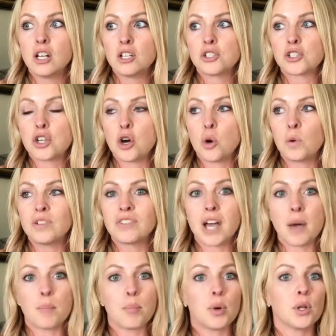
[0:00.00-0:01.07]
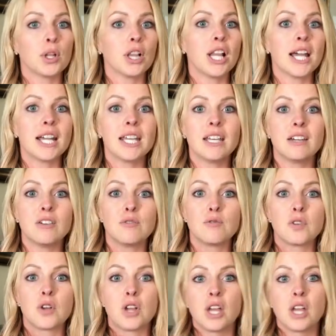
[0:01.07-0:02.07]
So we've got plenty of,